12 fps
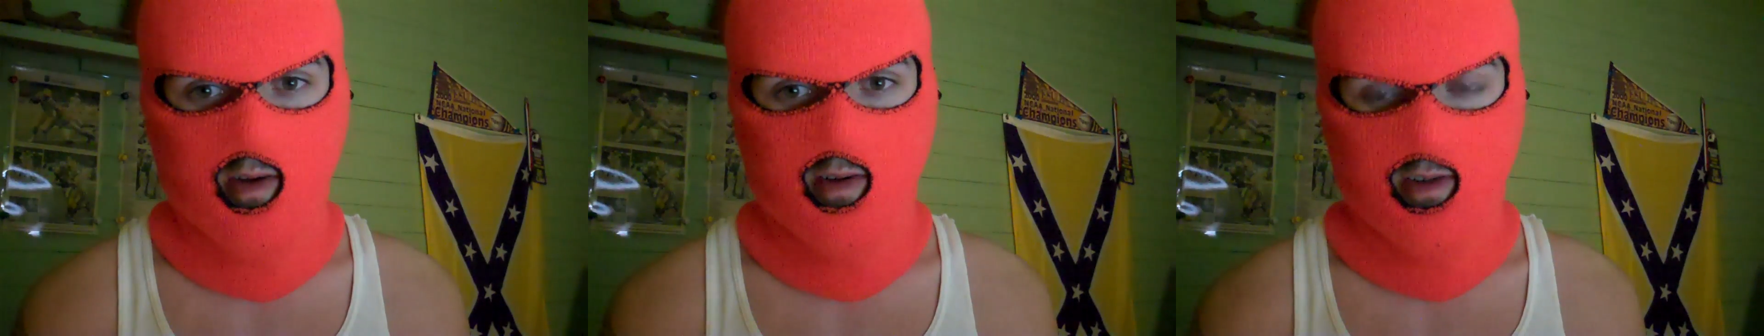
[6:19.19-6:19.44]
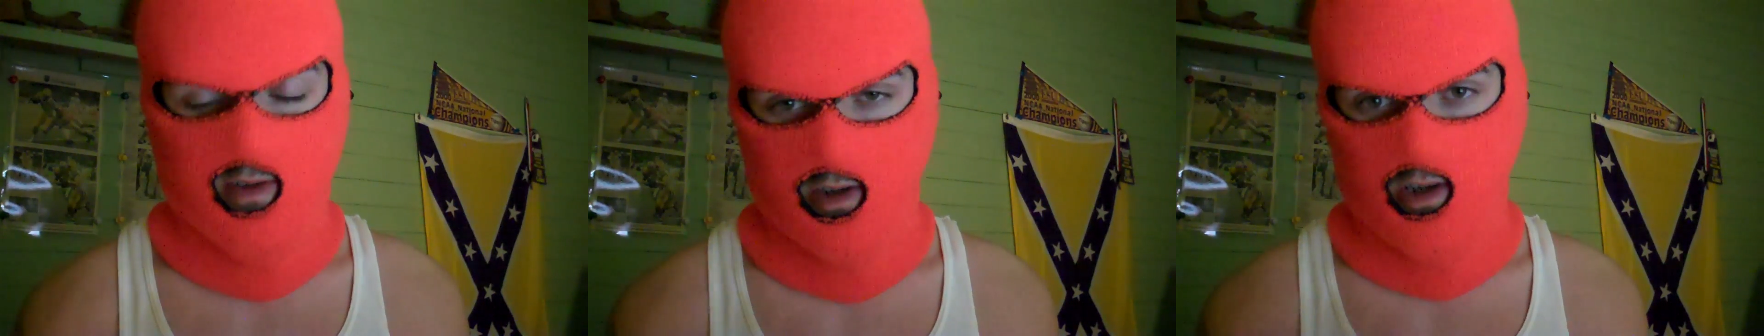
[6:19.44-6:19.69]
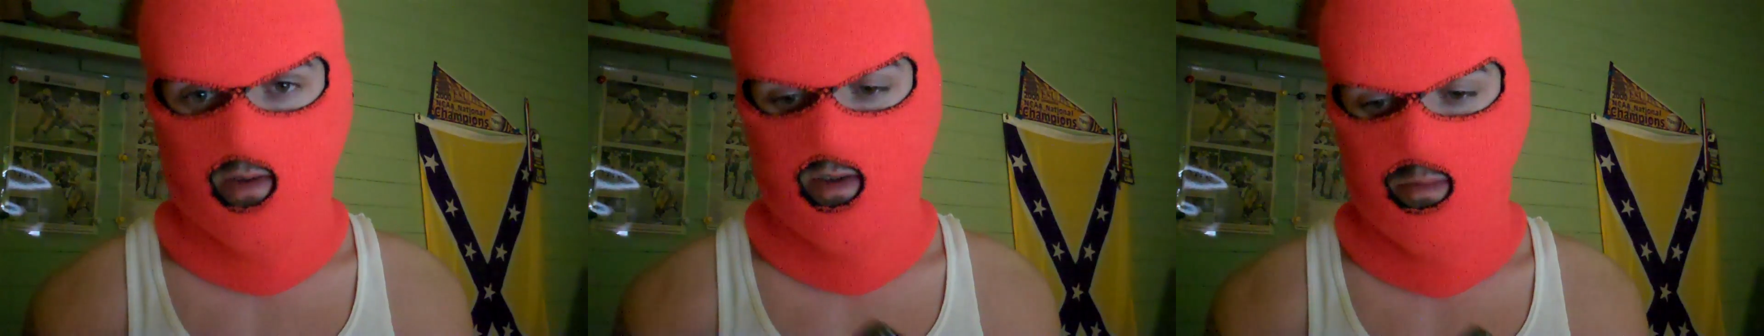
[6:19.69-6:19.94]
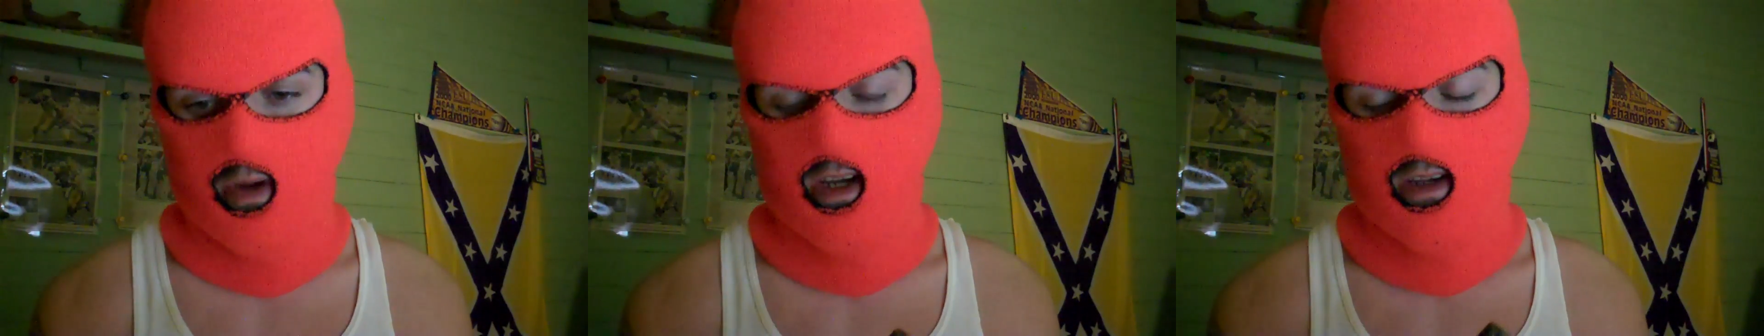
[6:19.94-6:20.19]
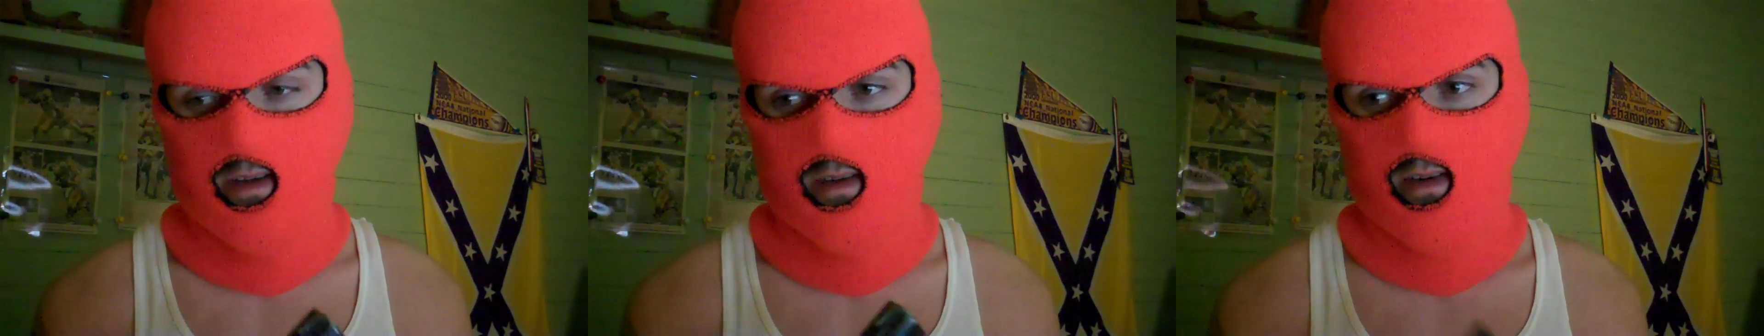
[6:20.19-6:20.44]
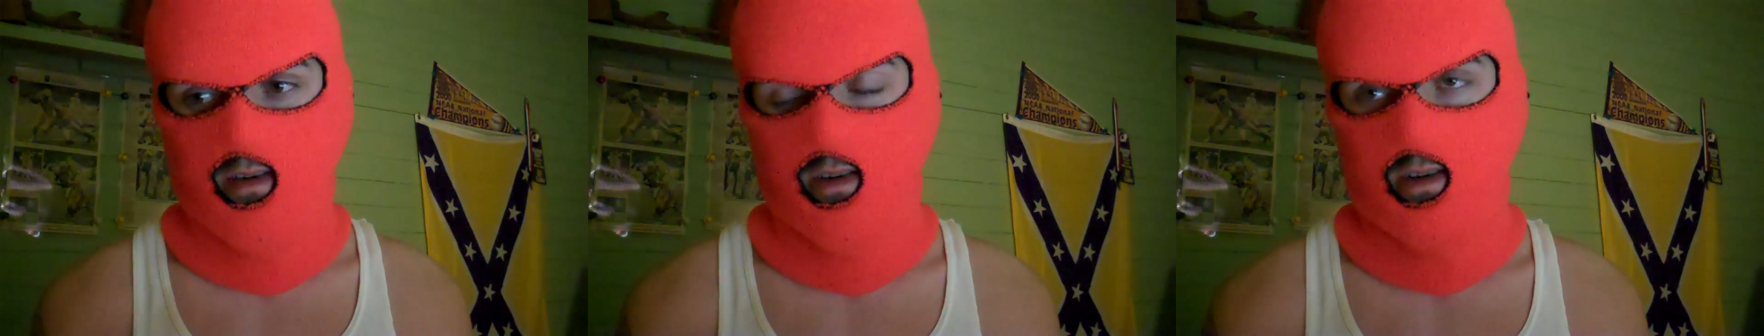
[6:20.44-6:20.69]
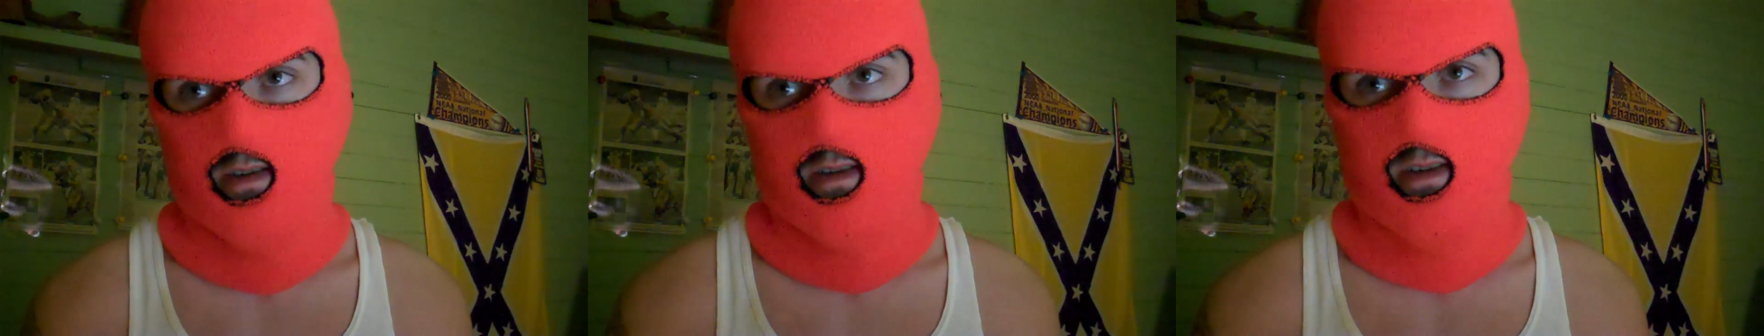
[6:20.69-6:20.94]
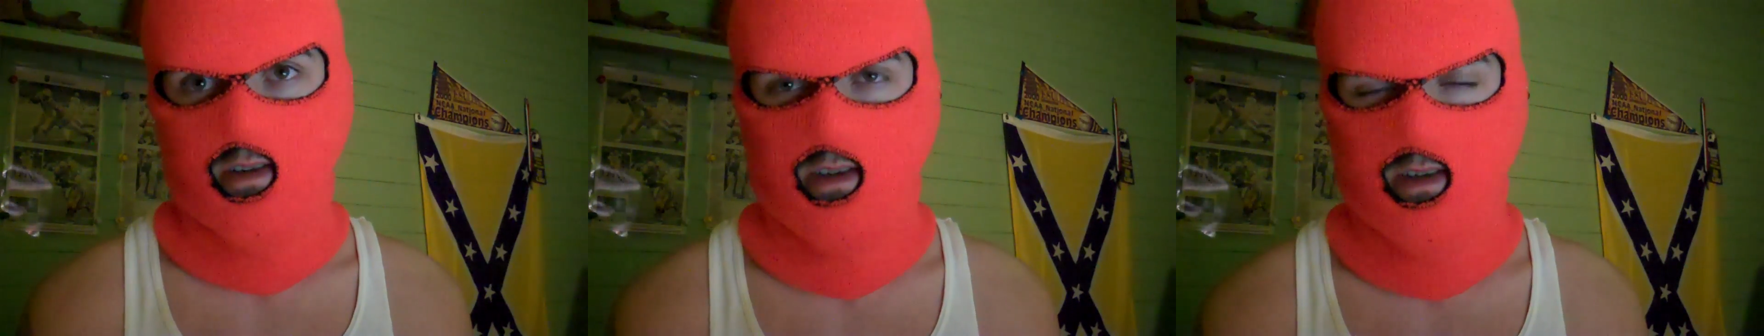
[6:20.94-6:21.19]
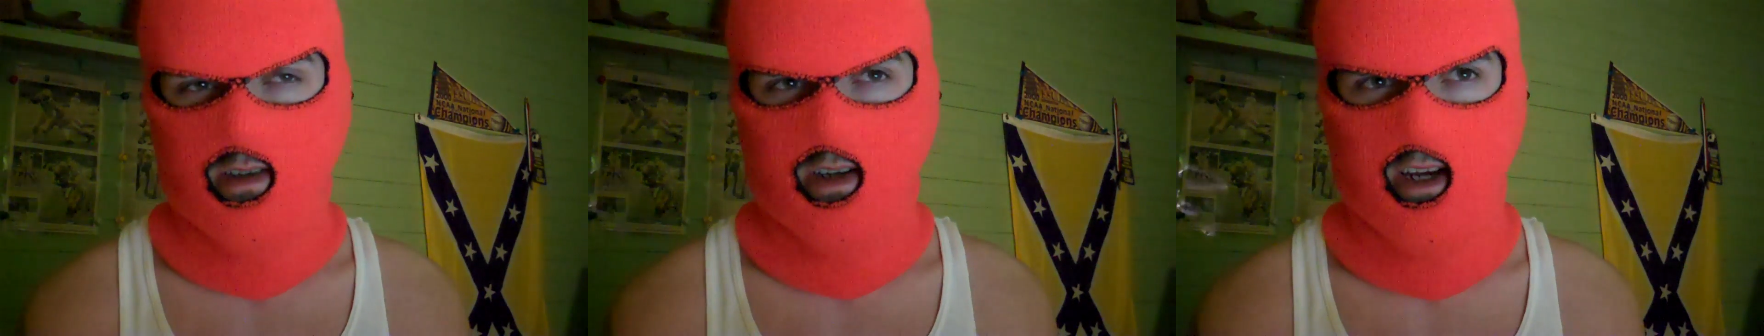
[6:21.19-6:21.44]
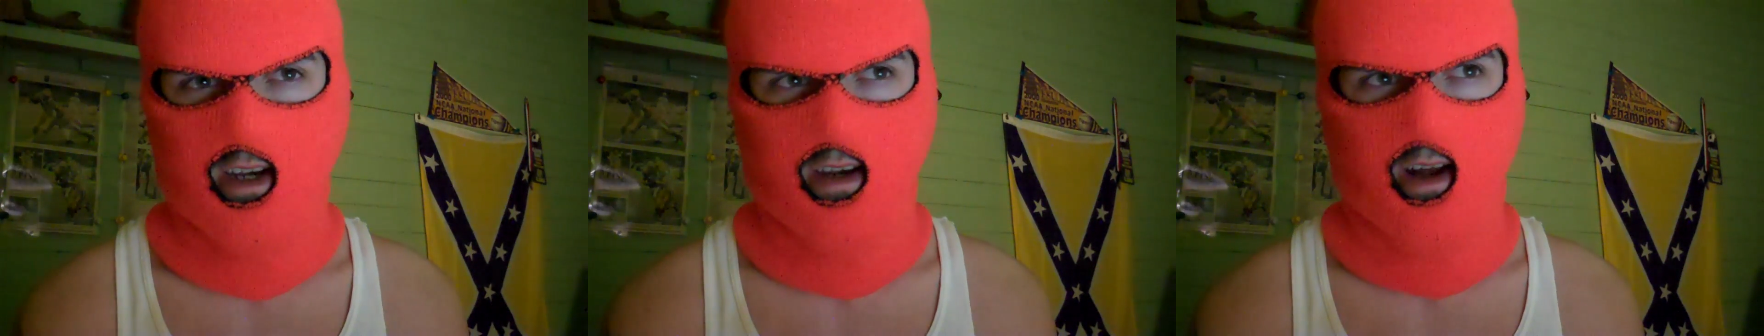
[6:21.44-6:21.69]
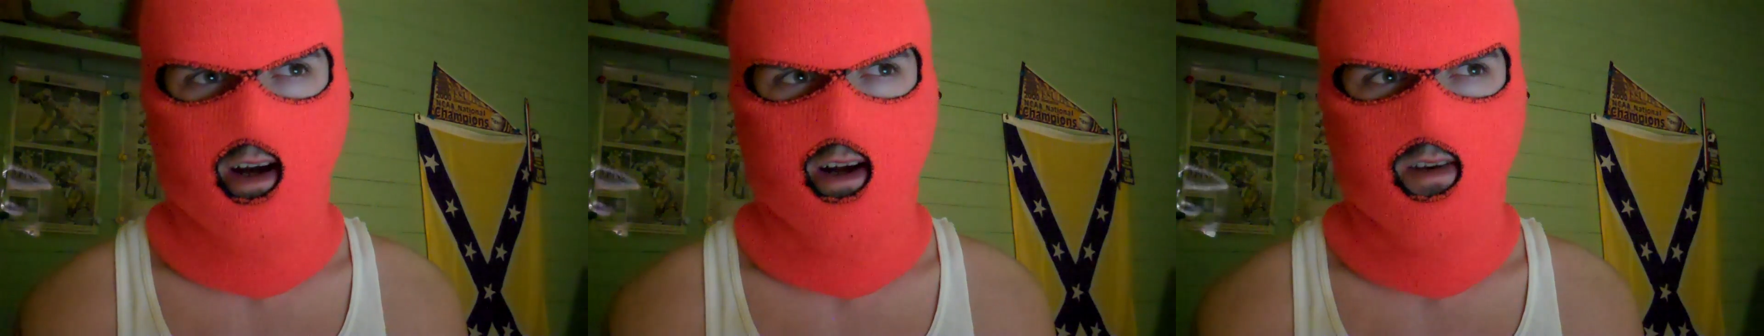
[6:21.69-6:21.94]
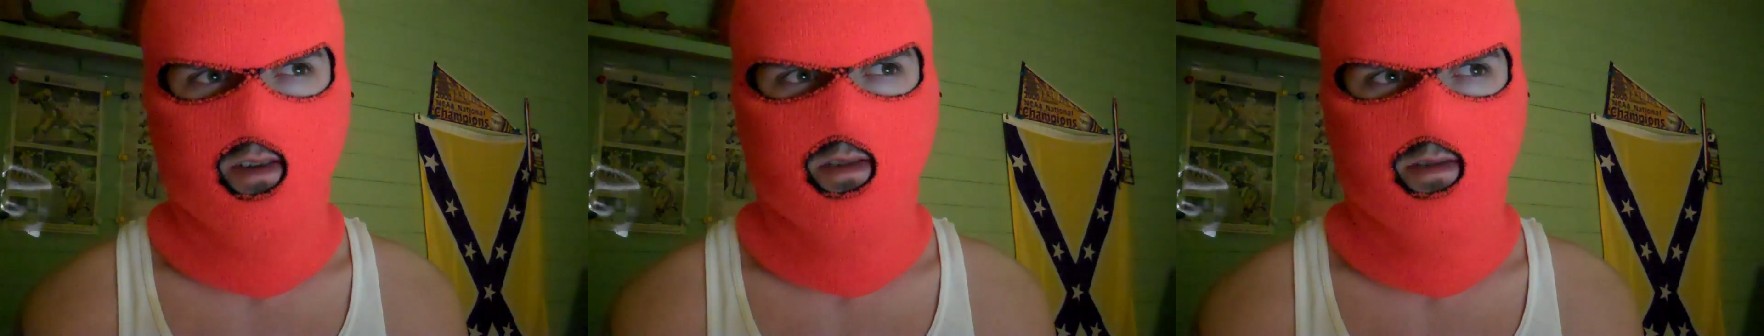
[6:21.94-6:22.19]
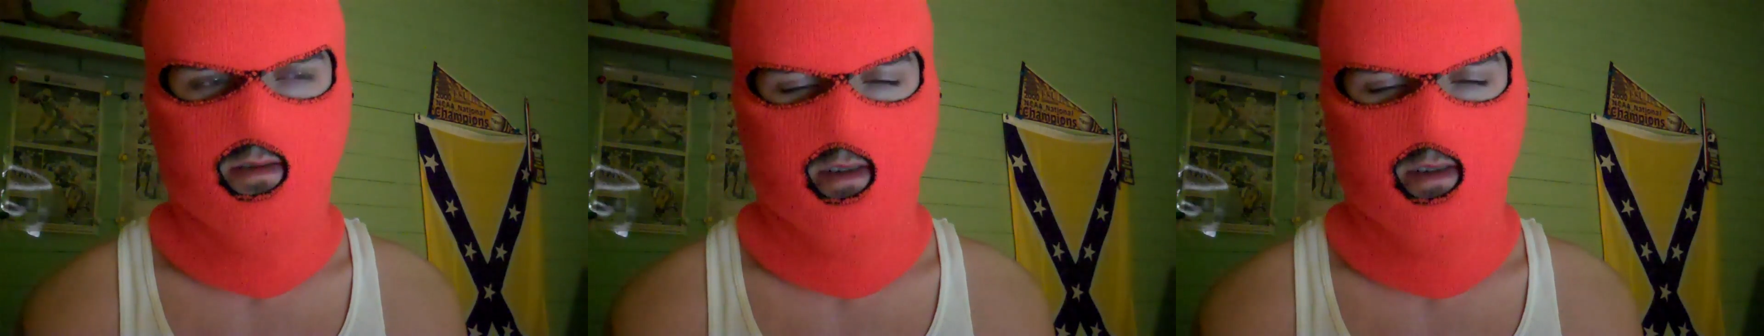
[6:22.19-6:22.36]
because the gun was made in 89.